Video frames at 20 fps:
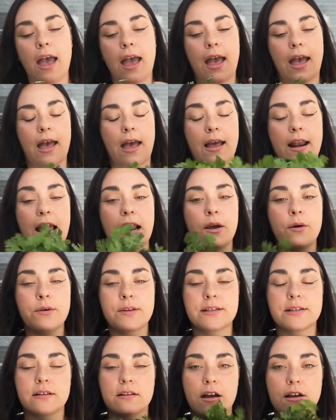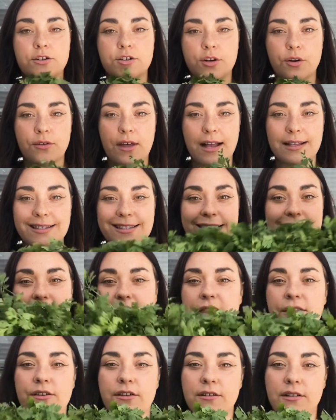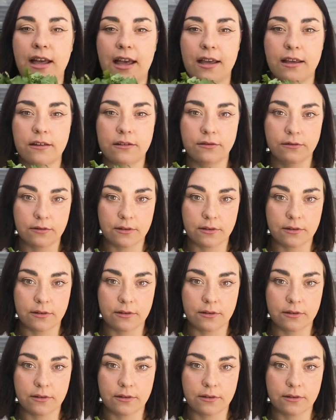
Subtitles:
And I know with cilantro, that's an either like